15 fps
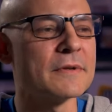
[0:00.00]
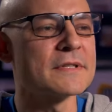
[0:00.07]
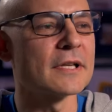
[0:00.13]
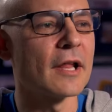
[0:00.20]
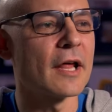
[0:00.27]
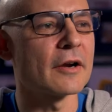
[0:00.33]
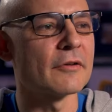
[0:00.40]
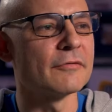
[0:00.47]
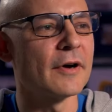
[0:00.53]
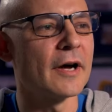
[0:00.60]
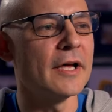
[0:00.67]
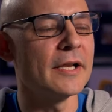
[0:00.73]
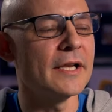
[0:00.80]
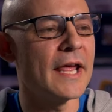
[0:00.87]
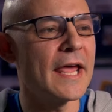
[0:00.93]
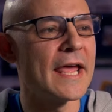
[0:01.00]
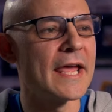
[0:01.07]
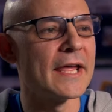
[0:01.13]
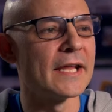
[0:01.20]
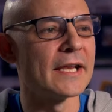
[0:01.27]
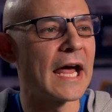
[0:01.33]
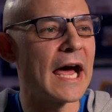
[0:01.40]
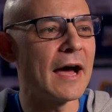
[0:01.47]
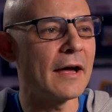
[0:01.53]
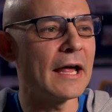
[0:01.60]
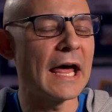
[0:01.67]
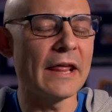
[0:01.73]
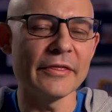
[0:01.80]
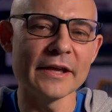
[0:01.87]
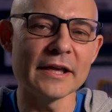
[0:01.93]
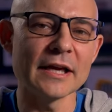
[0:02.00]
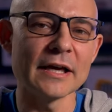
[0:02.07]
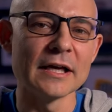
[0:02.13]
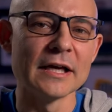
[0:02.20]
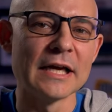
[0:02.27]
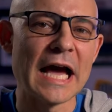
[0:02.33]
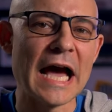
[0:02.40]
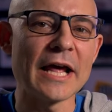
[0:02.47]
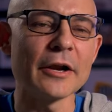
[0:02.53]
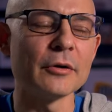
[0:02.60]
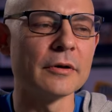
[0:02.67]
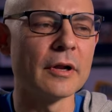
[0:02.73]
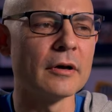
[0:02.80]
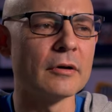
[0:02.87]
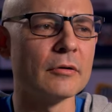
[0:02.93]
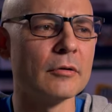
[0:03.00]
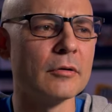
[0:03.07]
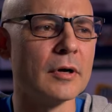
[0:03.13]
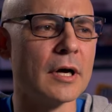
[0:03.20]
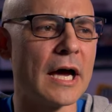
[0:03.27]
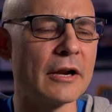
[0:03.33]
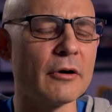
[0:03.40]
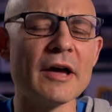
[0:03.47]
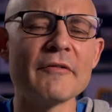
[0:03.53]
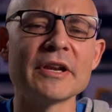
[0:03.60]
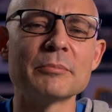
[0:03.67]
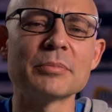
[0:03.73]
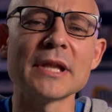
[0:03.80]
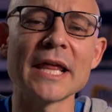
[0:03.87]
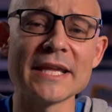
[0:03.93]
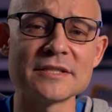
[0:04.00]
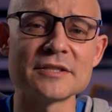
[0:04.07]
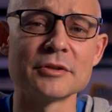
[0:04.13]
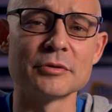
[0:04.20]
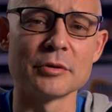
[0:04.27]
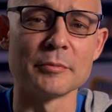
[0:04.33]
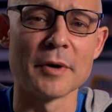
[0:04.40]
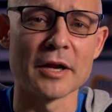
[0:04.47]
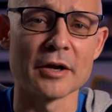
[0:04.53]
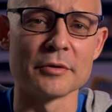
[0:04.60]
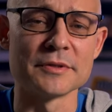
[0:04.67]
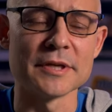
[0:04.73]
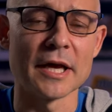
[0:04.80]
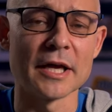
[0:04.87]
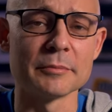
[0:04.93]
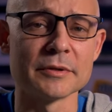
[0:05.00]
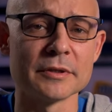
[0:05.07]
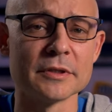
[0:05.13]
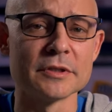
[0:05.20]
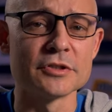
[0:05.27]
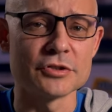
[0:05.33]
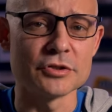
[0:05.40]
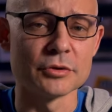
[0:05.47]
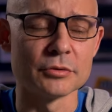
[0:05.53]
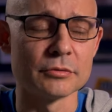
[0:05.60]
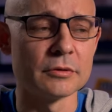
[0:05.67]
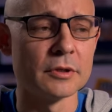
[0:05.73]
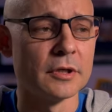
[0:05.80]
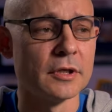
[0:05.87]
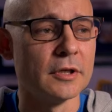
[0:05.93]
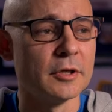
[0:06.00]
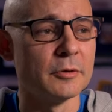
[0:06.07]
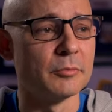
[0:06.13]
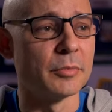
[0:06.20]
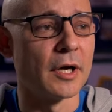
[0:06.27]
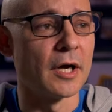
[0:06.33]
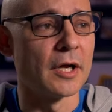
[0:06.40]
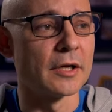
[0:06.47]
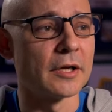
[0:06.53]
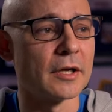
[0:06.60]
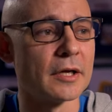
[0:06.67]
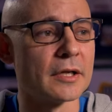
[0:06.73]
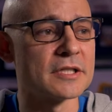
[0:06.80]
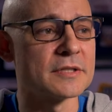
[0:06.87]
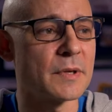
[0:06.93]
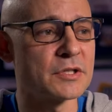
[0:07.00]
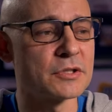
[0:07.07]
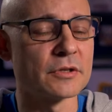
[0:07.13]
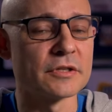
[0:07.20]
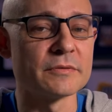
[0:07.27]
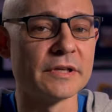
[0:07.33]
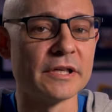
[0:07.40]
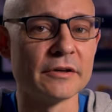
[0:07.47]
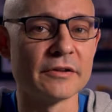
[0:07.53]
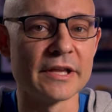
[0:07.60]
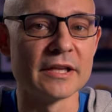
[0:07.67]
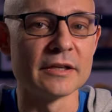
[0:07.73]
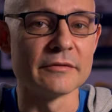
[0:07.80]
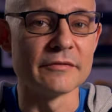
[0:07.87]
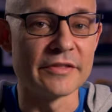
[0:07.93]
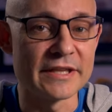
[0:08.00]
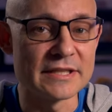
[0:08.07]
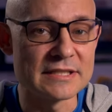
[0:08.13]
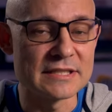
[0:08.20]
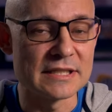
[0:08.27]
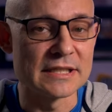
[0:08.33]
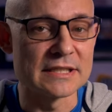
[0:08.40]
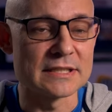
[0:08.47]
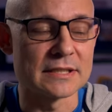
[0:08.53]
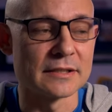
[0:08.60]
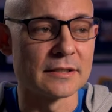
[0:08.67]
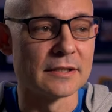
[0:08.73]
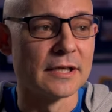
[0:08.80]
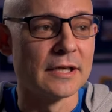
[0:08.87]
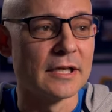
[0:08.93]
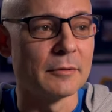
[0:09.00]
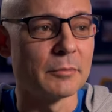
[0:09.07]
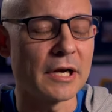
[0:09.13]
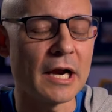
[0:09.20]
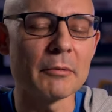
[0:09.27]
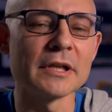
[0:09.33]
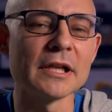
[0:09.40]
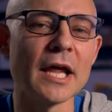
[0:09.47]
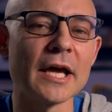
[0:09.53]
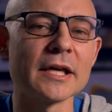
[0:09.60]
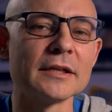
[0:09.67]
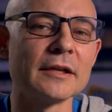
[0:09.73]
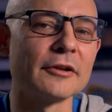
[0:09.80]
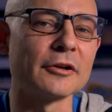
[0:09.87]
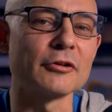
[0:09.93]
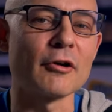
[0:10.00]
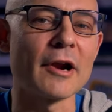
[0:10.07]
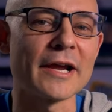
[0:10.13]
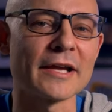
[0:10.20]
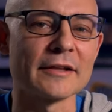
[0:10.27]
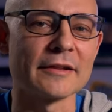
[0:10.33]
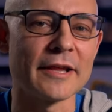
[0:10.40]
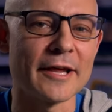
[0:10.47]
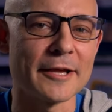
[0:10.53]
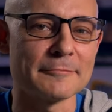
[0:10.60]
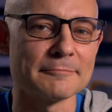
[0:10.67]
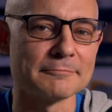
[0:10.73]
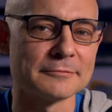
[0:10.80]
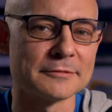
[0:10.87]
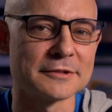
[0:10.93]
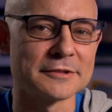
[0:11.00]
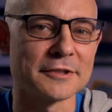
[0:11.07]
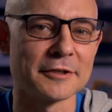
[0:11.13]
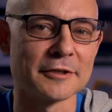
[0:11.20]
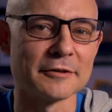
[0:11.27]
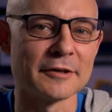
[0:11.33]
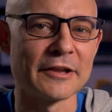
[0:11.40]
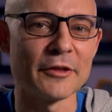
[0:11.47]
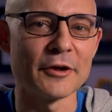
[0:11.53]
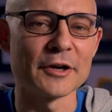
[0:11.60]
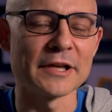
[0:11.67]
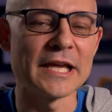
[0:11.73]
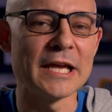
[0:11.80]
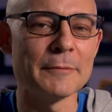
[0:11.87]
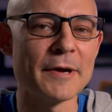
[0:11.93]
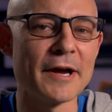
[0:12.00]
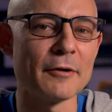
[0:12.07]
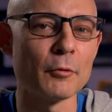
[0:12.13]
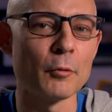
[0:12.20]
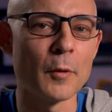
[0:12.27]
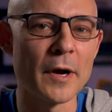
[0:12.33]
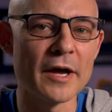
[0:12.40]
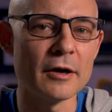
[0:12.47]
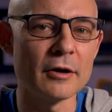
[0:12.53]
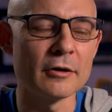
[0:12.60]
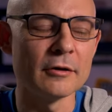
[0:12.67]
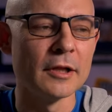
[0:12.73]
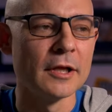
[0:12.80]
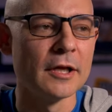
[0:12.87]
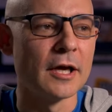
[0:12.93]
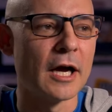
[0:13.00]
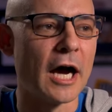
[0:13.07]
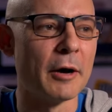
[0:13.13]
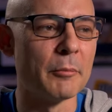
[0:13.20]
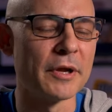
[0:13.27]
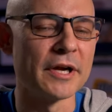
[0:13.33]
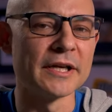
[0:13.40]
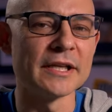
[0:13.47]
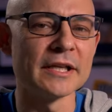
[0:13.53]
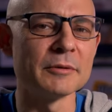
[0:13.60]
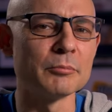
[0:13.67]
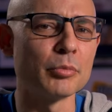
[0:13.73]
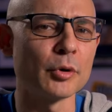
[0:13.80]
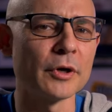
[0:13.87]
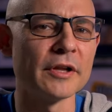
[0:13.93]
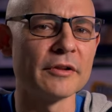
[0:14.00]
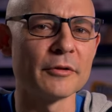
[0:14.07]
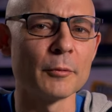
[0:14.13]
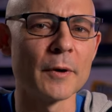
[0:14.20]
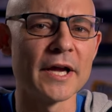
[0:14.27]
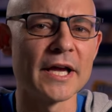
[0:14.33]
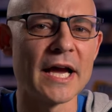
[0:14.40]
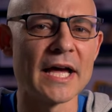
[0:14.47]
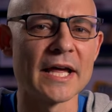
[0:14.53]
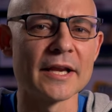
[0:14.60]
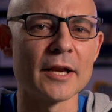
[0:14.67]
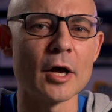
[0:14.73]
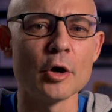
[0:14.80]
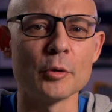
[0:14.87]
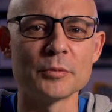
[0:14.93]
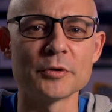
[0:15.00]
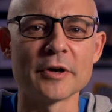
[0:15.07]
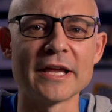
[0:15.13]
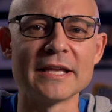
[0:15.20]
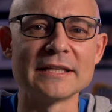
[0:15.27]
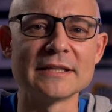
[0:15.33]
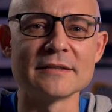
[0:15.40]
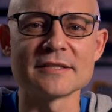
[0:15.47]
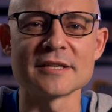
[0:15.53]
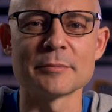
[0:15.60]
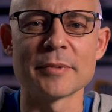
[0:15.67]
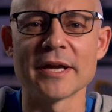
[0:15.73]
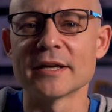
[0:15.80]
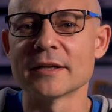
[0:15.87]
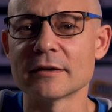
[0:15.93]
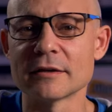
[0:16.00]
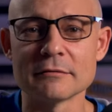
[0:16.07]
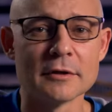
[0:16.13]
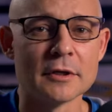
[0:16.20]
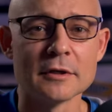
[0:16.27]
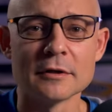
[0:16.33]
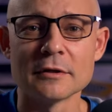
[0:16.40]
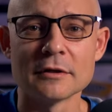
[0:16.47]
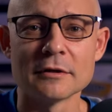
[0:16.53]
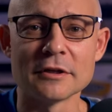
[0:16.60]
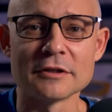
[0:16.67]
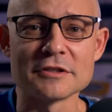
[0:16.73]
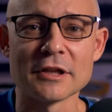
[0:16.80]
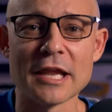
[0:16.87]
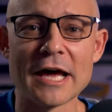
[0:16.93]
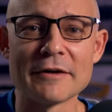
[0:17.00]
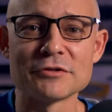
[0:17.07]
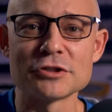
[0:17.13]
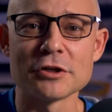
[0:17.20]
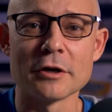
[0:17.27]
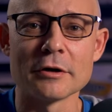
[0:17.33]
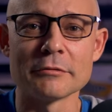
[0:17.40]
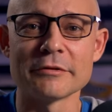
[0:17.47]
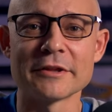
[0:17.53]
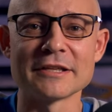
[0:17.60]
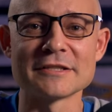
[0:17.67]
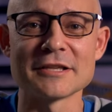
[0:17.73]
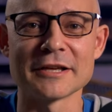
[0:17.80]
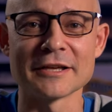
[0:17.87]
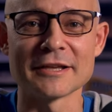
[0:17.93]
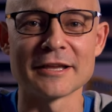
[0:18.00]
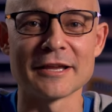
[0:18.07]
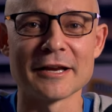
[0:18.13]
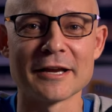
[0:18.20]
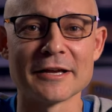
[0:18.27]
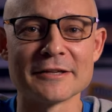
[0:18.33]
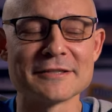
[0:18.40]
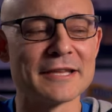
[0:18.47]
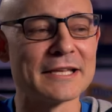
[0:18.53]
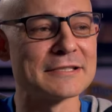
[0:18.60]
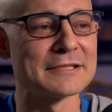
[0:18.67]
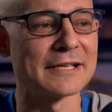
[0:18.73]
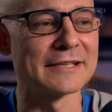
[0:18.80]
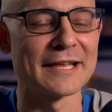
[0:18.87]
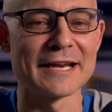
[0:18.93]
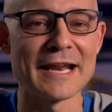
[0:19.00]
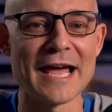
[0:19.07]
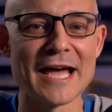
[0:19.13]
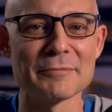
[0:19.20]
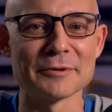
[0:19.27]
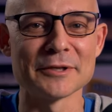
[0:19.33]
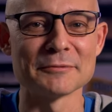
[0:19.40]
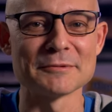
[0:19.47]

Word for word: was a lot of fun. And I think, I don't know, I don't have any plans to do a monotype soon, but uh, especially as we near the end of this season. But I would like another crack at that. So yeah. I thought it came out well, mm-hmm. uh, but it didn't print the way I had hoped or anticipated. I mean, it's a live show, things yeah. like that. Uh, things like that happen.